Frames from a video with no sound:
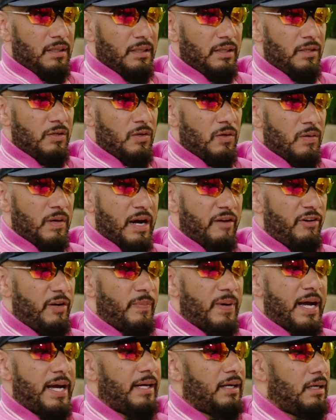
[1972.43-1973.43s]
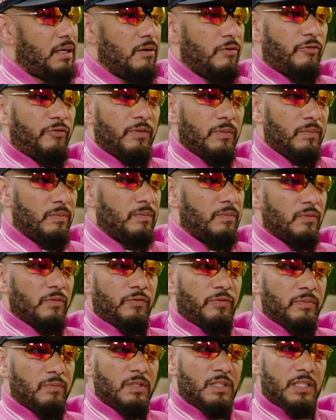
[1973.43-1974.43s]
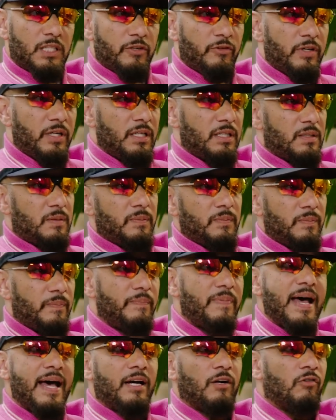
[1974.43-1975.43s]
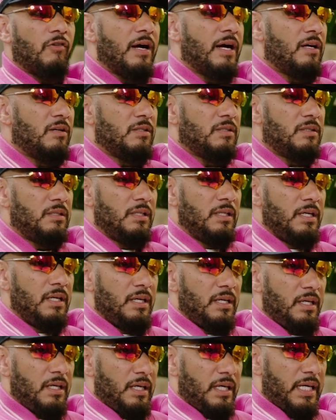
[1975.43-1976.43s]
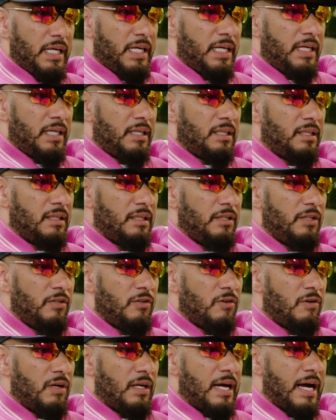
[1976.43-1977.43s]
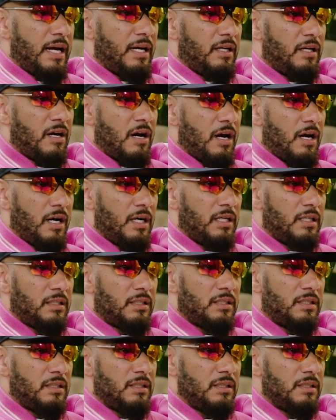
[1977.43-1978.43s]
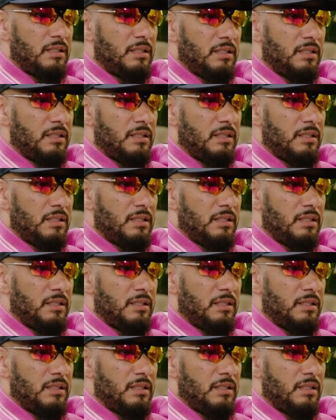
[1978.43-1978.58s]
you know, everybody come from from serious backgrounds, and you know, a lot of the artists,